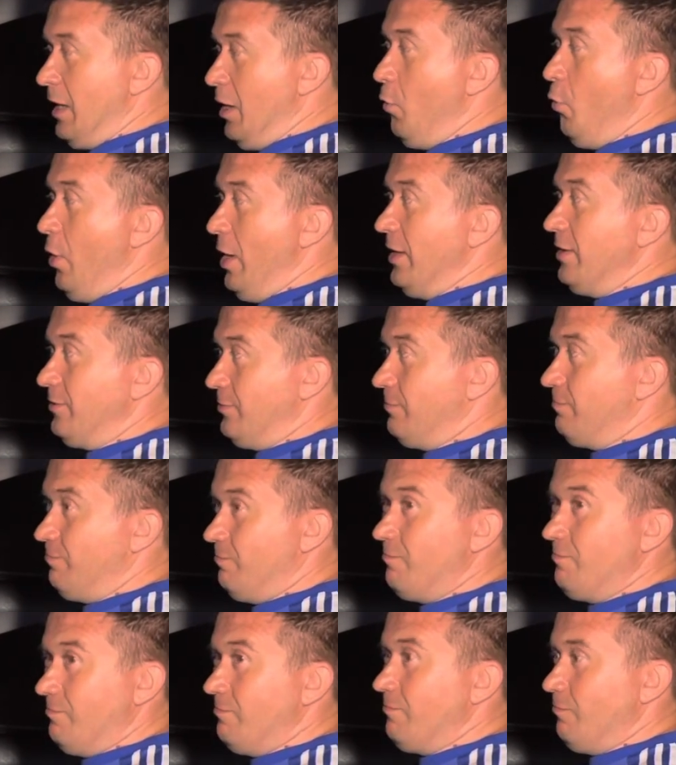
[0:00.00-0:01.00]
went
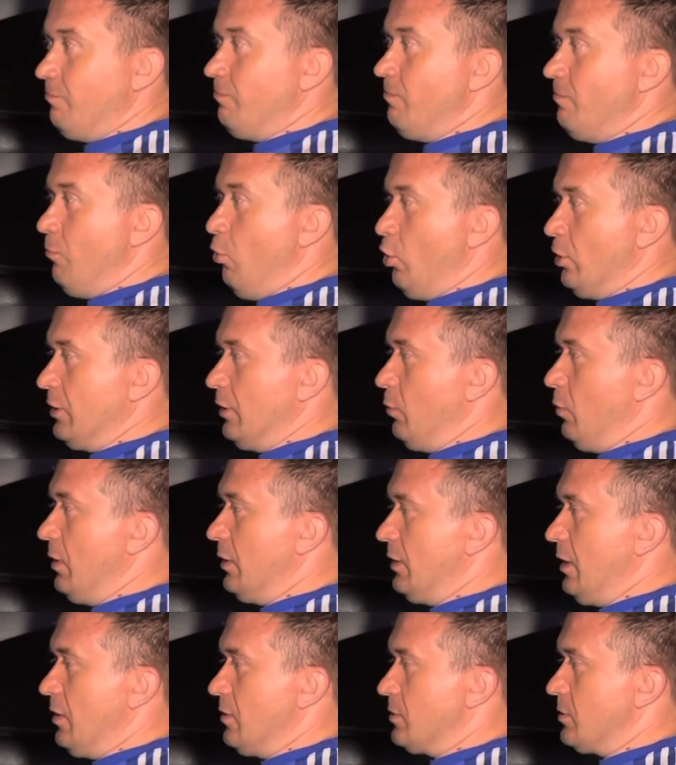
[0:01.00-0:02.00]
more than
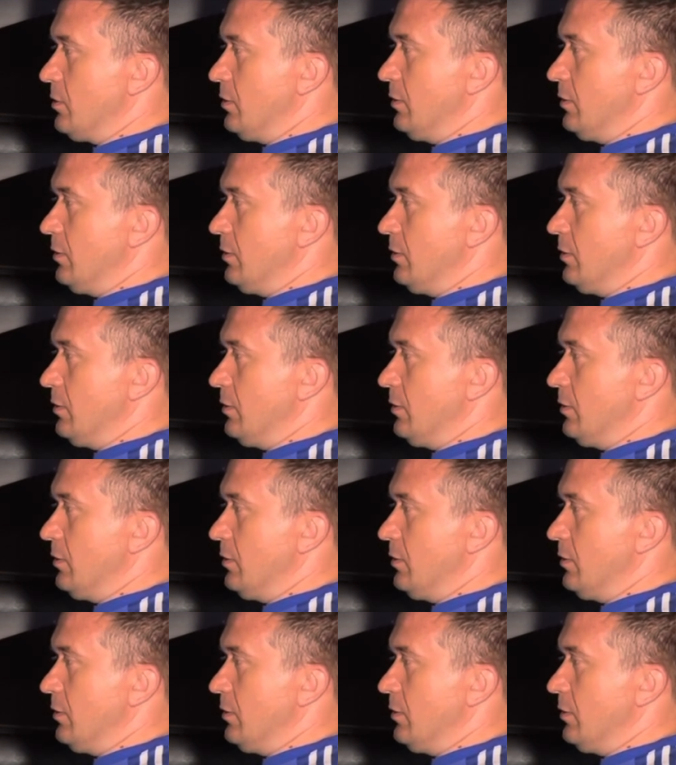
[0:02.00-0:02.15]
1,000,